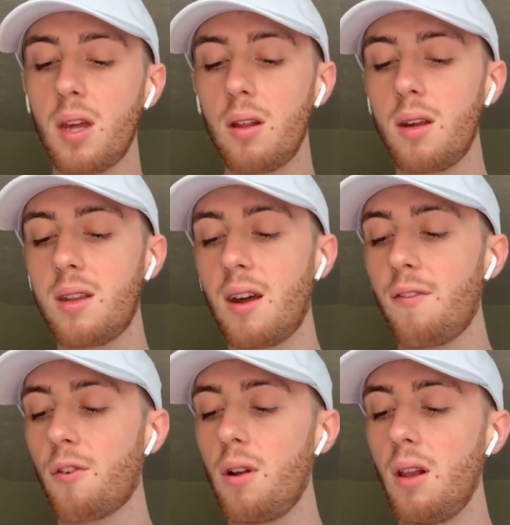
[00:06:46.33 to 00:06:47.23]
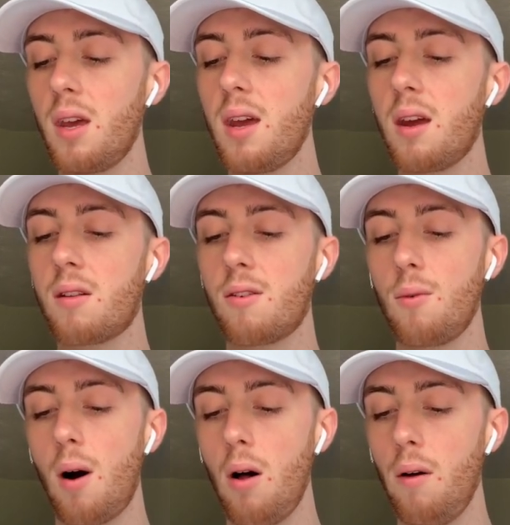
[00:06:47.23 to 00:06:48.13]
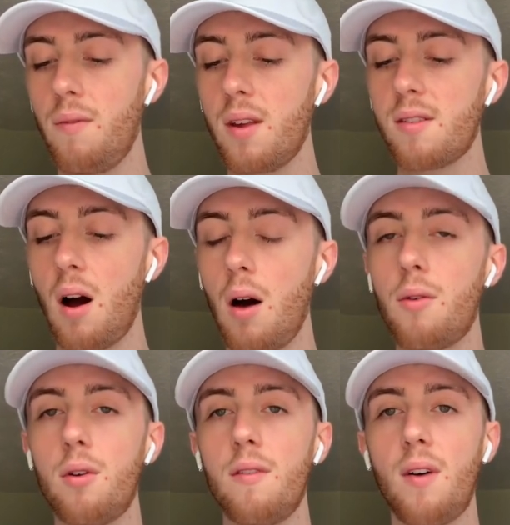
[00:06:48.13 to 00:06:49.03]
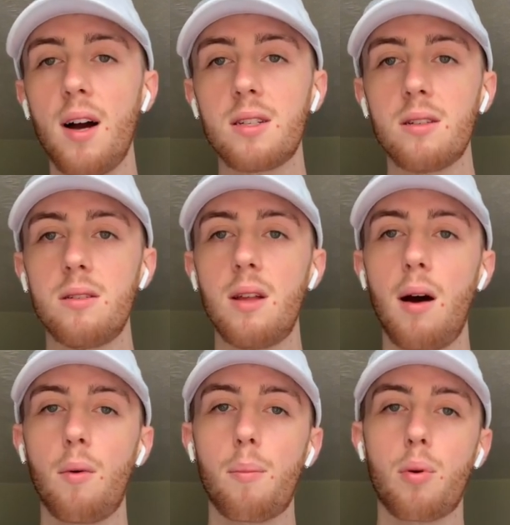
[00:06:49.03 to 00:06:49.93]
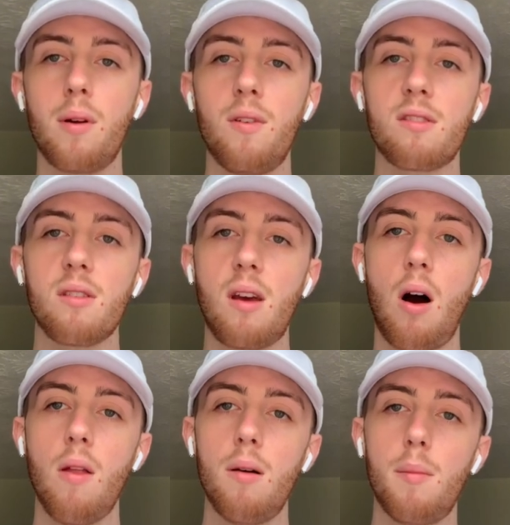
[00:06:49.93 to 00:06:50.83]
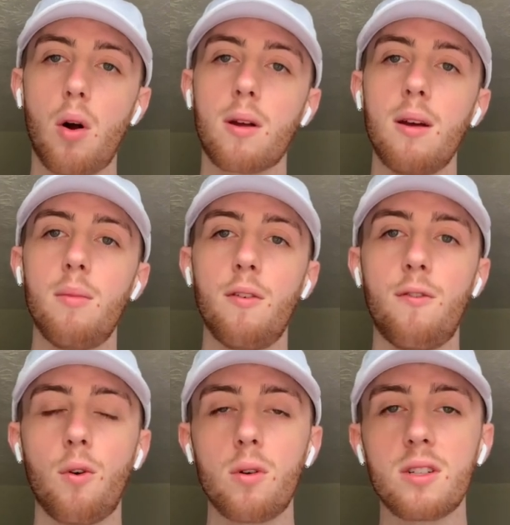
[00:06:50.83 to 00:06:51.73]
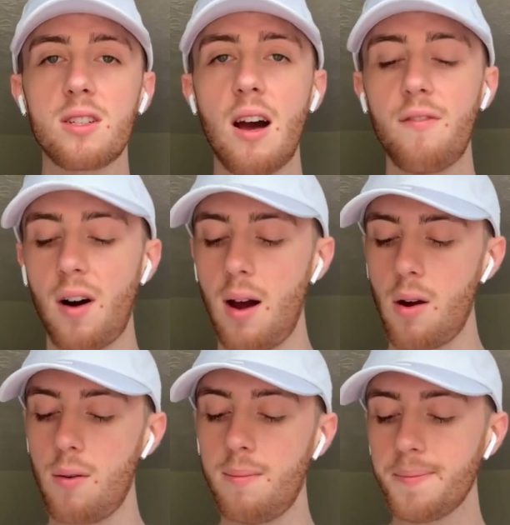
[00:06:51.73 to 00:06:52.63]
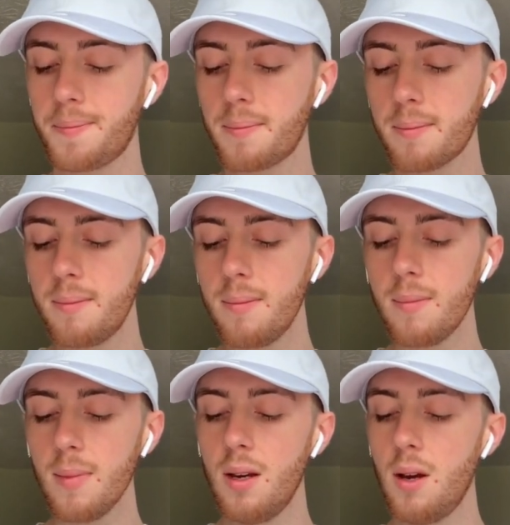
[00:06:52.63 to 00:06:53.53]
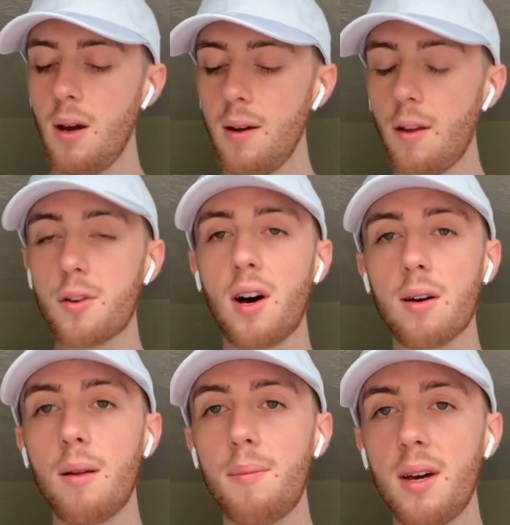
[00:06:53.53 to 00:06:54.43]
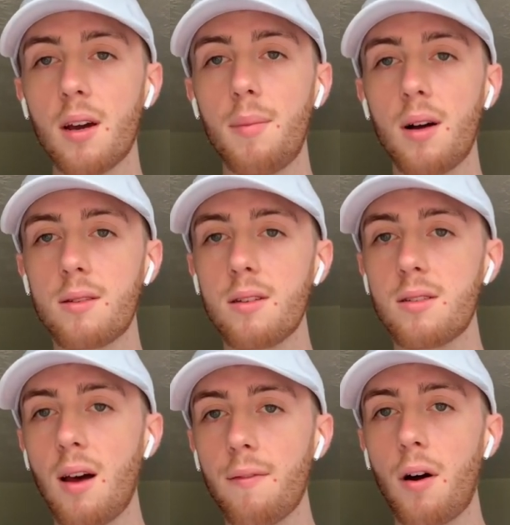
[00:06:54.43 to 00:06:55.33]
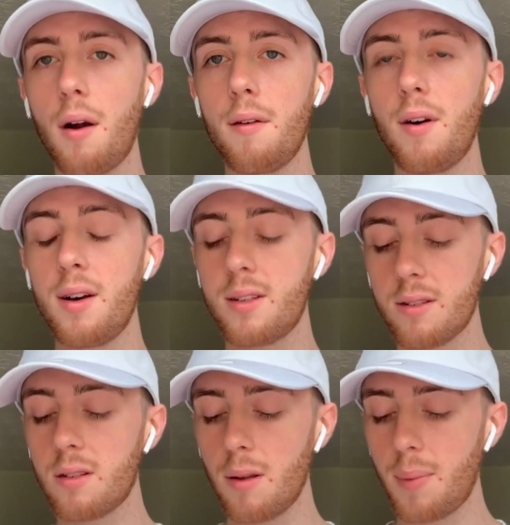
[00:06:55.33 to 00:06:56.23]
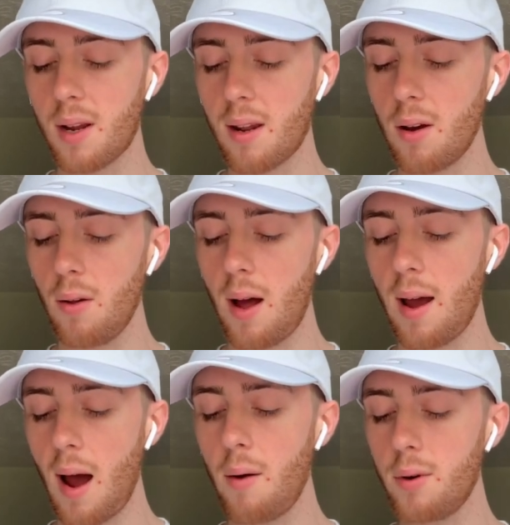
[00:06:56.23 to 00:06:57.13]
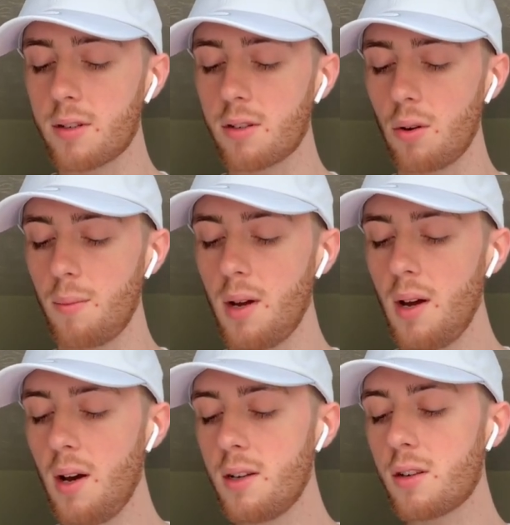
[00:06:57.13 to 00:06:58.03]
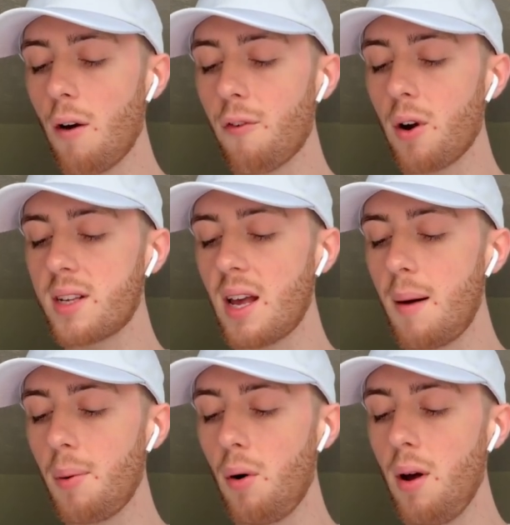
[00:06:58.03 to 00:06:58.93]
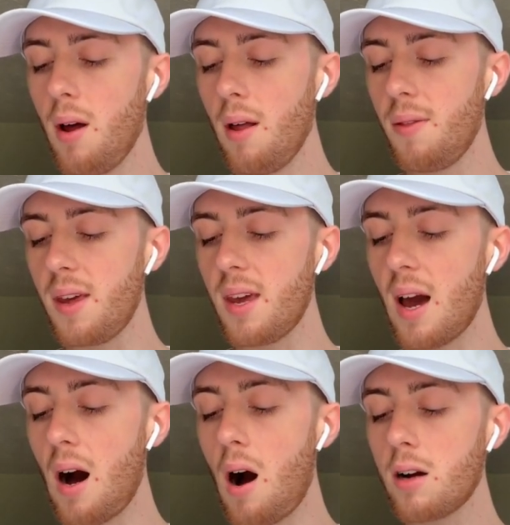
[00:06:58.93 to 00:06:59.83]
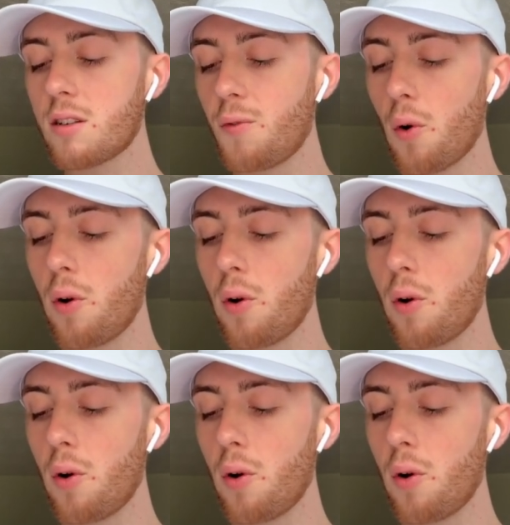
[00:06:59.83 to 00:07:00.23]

different league to all of these other devices that were previously on the market before Sapphire. They're talking big about this Sapphire device. This is a big deal, I would assume. So for example, the Oxford